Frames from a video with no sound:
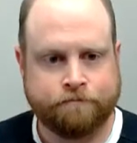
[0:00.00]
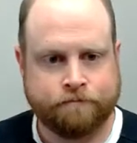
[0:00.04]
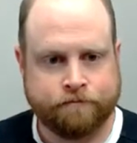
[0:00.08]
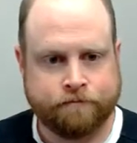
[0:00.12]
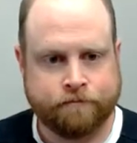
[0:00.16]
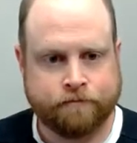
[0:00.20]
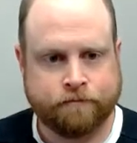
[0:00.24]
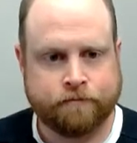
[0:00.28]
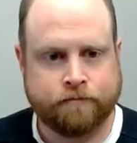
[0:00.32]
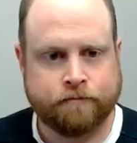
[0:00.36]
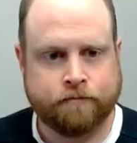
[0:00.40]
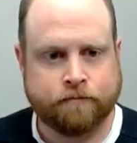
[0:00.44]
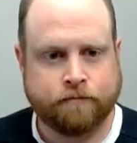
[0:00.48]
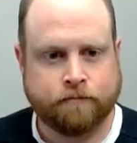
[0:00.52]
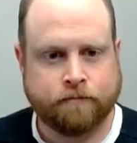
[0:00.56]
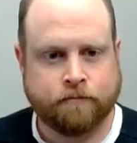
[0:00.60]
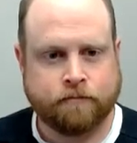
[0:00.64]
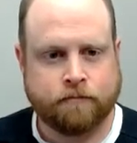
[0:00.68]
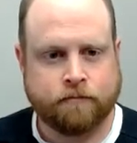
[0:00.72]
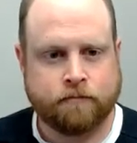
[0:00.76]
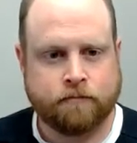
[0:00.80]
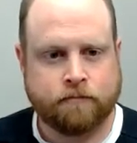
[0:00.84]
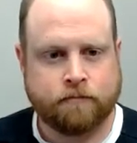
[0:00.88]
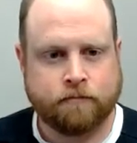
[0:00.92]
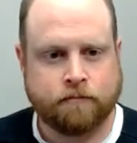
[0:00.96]

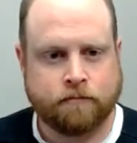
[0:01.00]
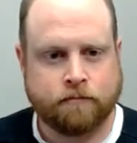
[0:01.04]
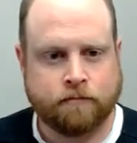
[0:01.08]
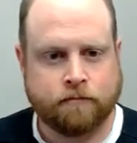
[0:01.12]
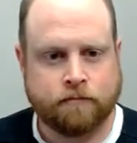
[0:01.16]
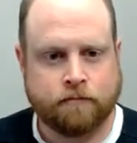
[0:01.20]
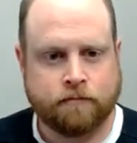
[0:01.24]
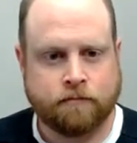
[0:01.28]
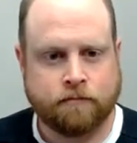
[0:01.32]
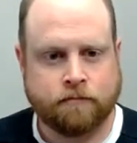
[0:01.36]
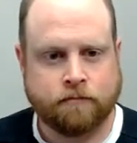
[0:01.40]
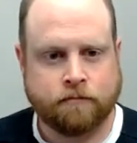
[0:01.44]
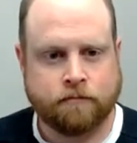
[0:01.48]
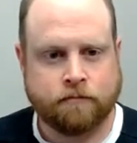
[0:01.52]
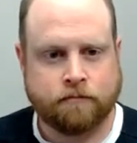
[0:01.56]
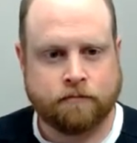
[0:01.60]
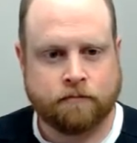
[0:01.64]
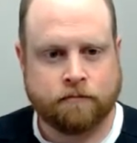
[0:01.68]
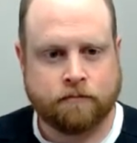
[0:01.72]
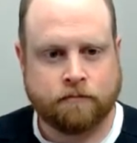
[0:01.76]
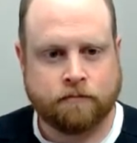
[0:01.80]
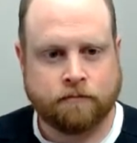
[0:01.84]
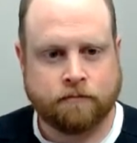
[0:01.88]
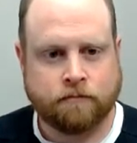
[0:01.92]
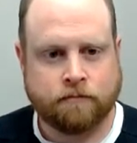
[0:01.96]

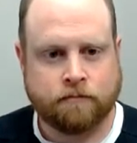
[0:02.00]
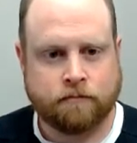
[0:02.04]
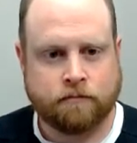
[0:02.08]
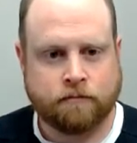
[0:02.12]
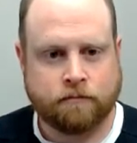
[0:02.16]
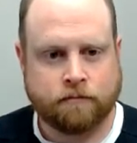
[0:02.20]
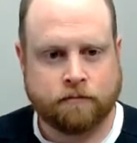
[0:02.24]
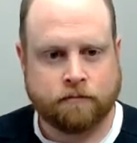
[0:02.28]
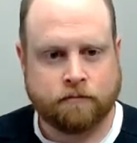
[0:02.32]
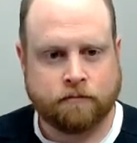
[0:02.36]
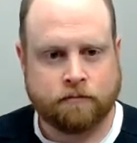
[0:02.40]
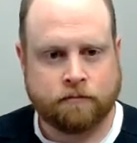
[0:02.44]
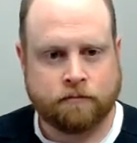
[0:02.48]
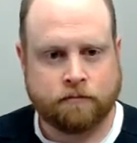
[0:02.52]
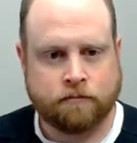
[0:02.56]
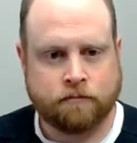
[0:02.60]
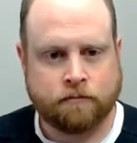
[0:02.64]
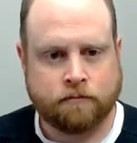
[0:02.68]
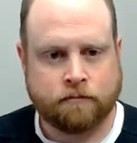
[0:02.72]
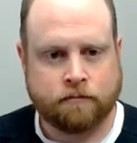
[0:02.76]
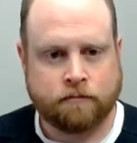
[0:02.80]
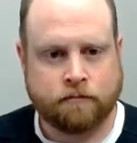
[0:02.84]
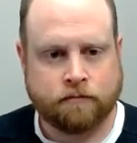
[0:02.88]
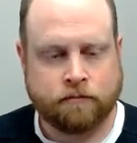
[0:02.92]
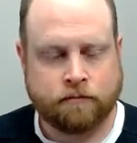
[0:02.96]

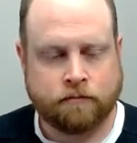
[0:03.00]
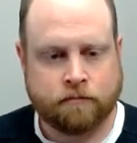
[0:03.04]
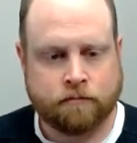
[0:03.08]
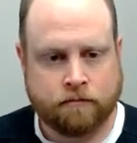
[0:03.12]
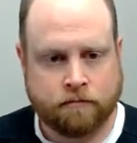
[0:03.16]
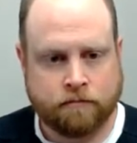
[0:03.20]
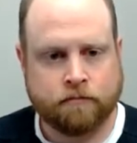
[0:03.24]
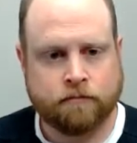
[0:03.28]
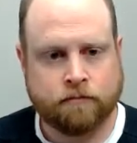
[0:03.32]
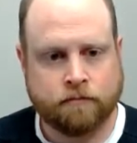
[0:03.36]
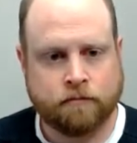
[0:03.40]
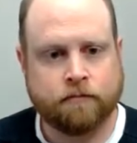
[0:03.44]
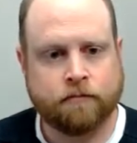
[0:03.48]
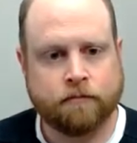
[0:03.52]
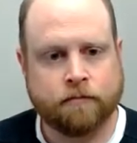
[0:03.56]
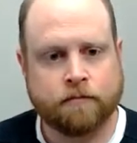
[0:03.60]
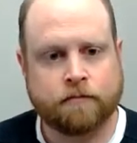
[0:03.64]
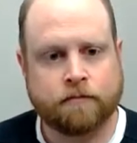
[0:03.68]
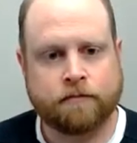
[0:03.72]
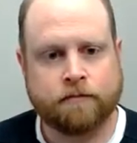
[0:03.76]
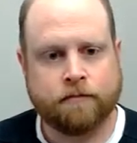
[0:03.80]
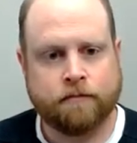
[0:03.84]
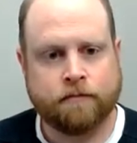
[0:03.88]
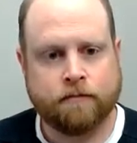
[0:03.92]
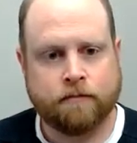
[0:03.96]

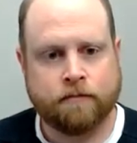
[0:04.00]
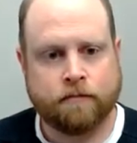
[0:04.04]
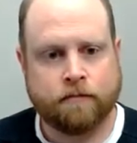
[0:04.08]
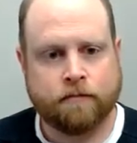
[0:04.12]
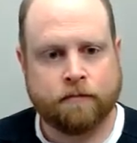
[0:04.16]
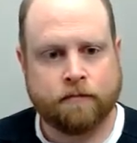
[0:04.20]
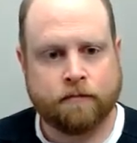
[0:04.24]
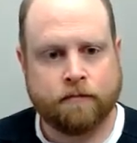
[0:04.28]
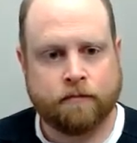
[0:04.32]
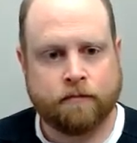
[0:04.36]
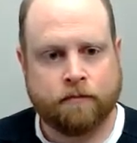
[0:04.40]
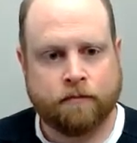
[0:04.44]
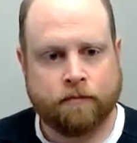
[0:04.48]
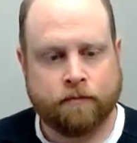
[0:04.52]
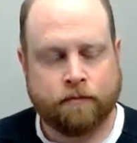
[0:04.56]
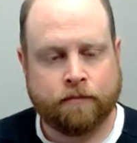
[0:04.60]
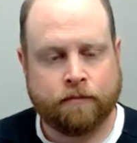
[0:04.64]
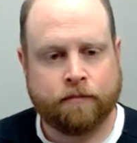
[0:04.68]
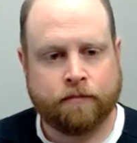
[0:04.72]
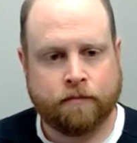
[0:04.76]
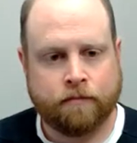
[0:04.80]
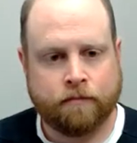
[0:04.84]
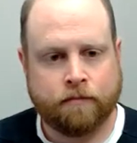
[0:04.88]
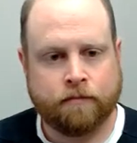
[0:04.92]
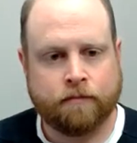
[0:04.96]

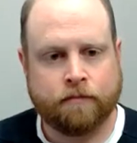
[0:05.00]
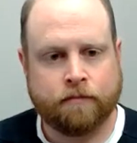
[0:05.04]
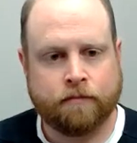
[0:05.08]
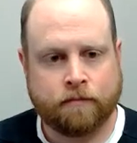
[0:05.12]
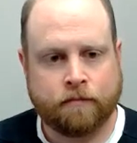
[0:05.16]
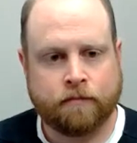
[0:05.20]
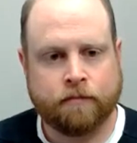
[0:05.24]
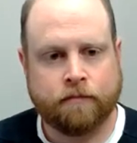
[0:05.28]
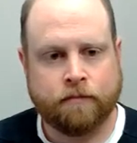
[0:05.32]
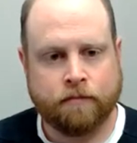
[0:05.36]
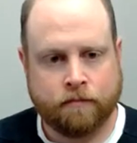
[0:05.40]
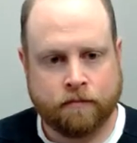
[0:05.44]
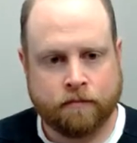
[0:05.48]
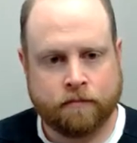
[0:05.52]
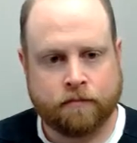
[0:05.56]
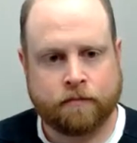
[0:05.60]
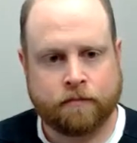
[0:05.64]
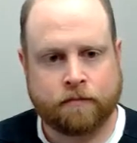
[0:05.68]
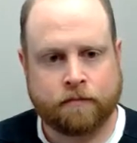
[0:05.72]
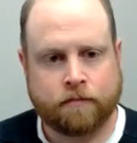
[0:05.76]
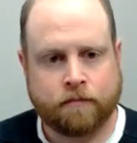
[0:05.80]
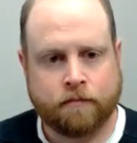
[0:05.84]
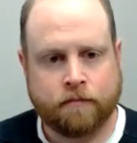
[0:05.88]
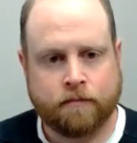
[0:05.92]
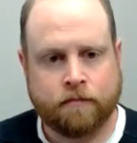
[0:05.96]

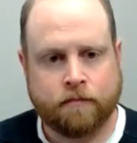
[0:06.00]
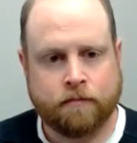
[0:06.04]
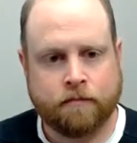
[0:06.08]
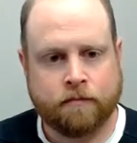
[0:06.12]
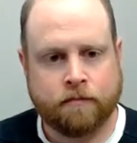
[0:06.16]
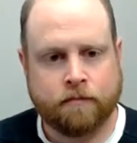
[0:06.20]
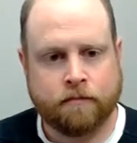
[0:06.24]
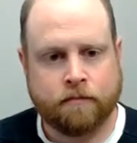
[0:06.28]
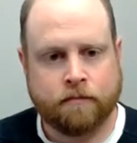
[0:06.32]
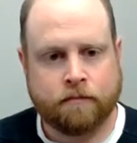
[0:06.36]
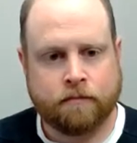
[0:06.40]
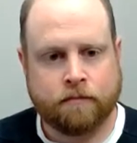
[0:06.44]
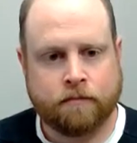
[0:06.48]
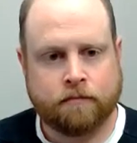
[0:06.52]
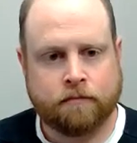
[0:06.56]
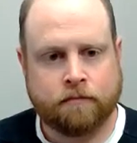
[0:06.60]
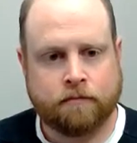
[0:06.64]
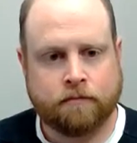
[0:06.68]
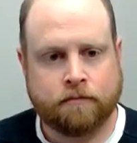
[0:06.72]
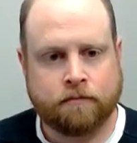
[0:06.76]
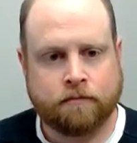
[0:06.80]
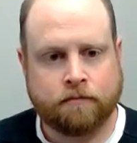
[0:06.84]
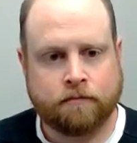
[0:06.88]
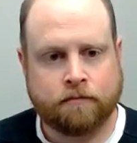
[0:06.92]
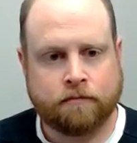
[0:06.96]

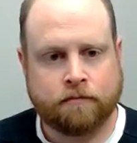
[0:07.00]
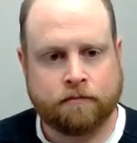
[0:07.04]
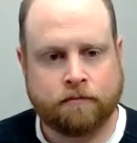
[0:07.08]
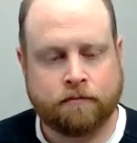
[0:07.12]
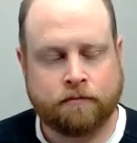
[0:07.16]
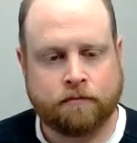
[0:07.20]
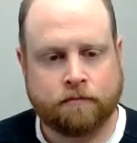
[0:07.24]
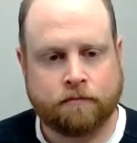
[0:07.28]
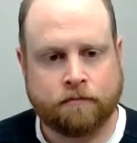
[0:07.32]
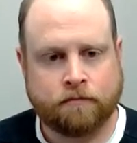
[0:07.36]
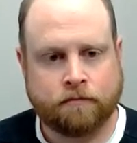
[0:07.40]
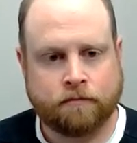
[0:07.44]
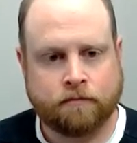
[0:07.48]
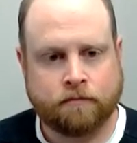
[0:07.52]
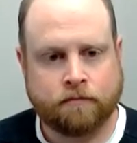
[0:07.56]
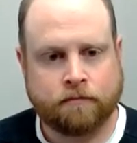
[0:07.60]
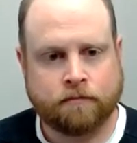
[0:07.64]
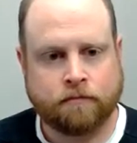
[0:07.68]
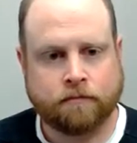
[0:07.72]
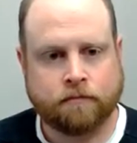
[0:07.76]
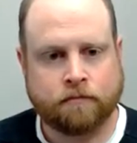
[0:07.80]
[no speech]